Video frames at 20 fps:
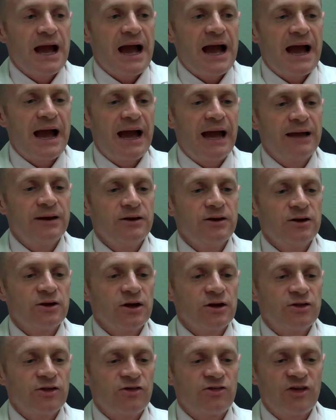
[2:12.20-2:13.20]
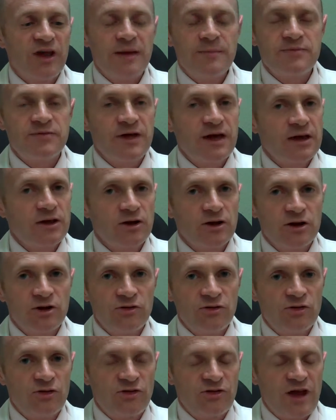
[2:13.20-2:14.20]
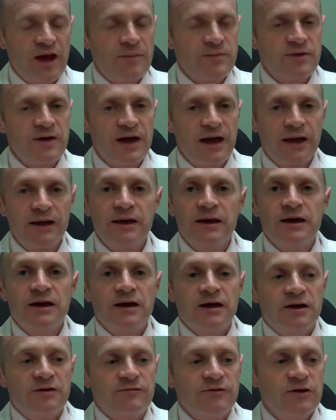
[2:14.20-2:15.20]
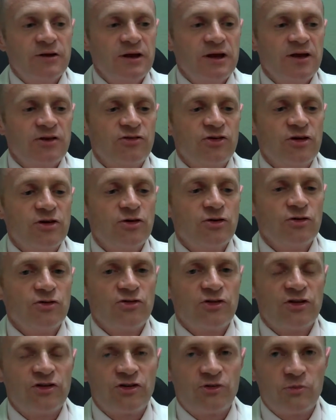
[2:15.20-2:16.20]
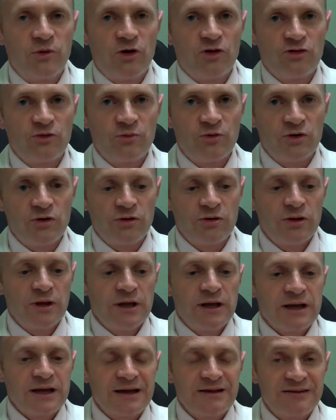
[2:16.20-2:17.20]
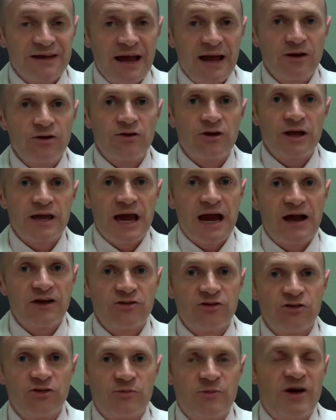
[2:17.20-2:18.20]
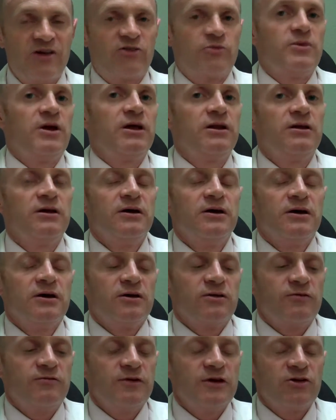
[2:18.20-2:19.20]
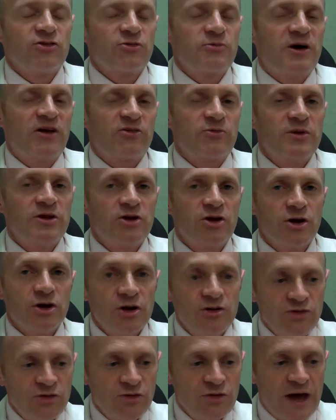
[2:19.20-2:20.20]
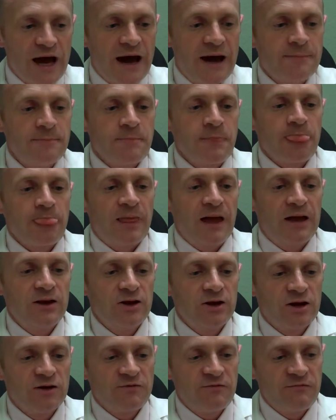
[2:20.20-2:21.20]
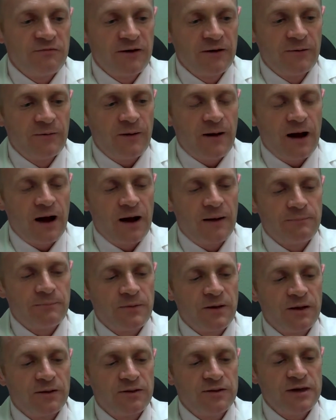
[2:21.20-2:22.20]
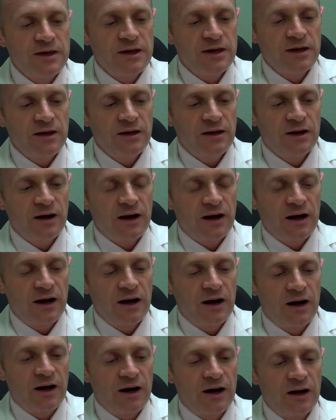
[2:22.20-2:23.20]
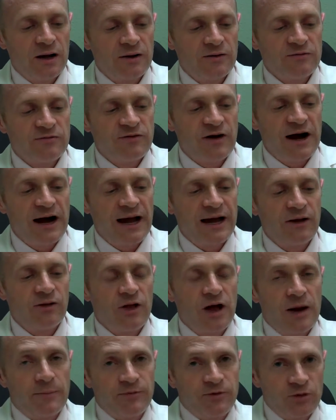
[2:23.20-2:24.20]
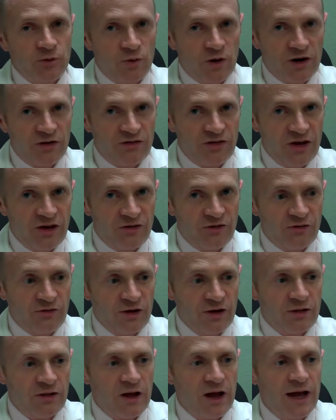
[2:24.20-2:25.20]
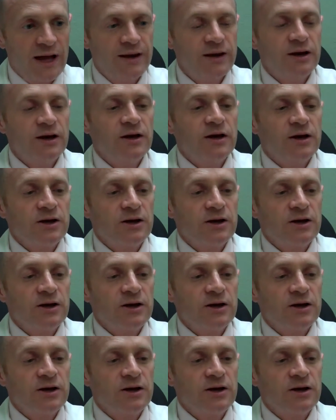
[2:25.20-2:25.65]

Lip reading: And the same thing, you're going to do the same thing. If you need to use a disposable container to catch the specimen, the fecal specimen, you're going to do that. And you're going to fill up the vial up to where it says fill line.